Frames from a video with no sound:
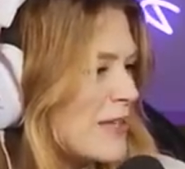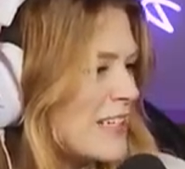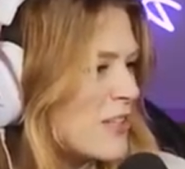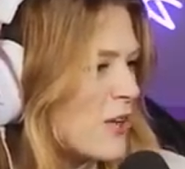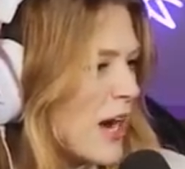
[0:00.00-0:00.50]
we
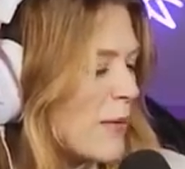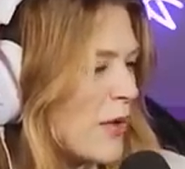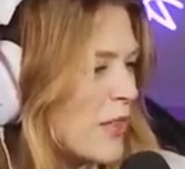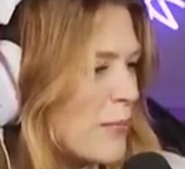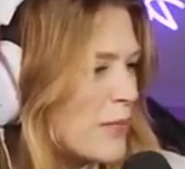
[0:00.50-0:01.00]
need to grab
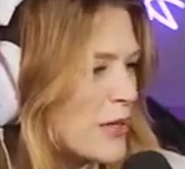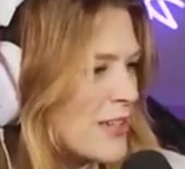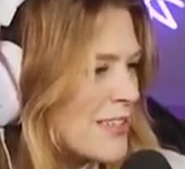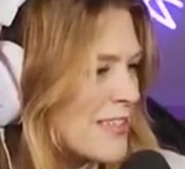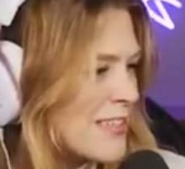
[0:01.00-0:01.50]
all the
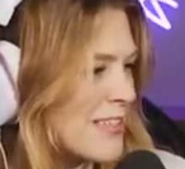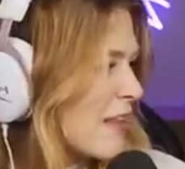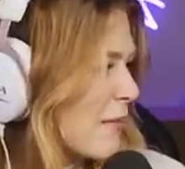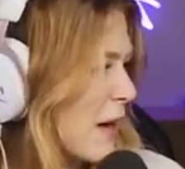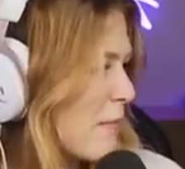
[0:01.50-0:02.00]
books
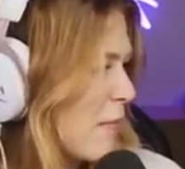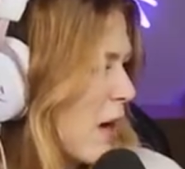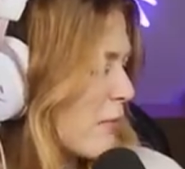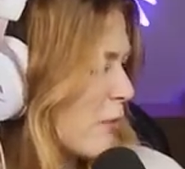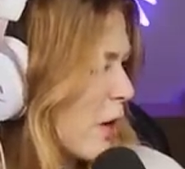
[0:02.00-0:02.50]
that my mom